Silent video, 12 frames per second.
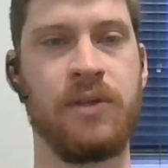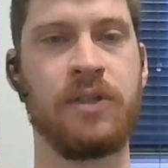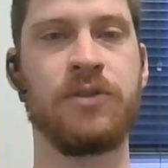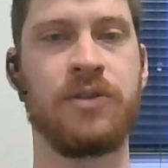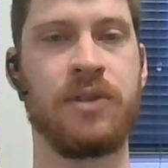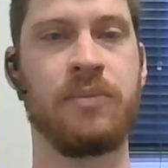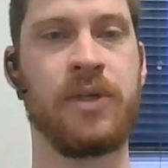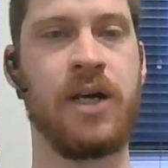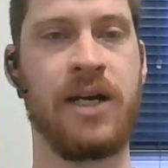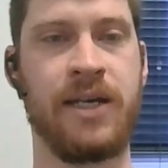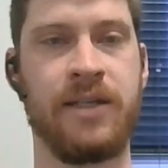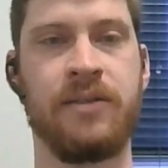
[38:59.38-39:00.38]
not just the
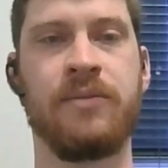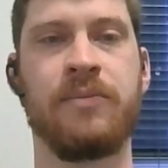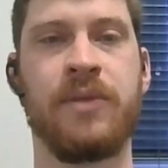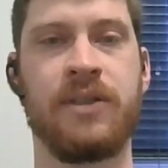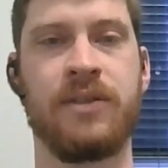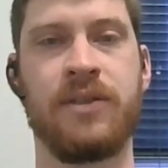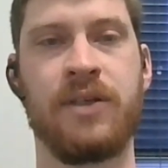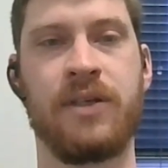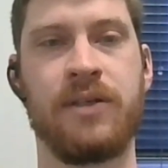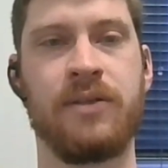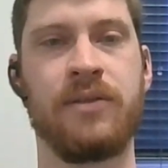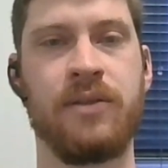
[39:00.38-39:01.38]
Pride, but
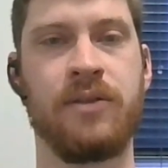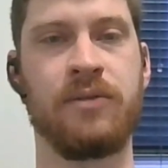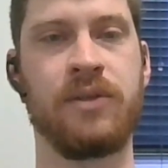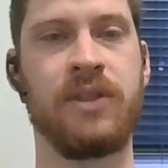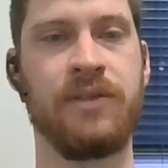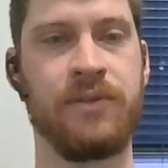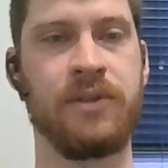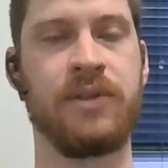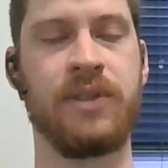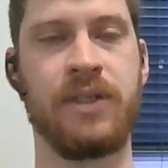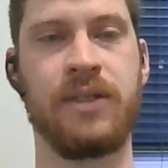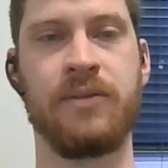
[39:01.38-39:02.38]

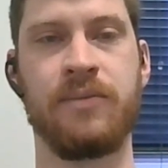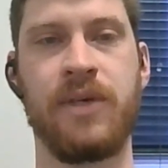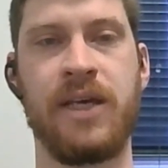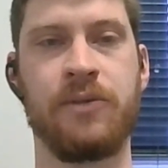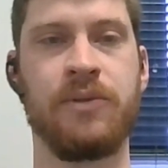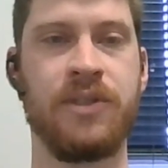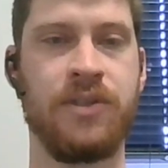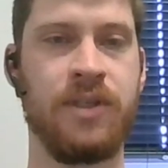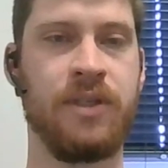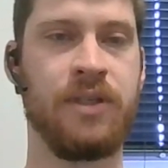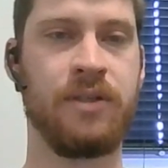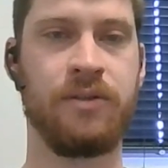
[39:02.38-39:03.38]
different equity
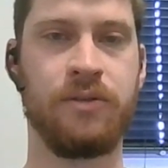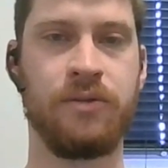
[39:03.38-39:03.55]
seeking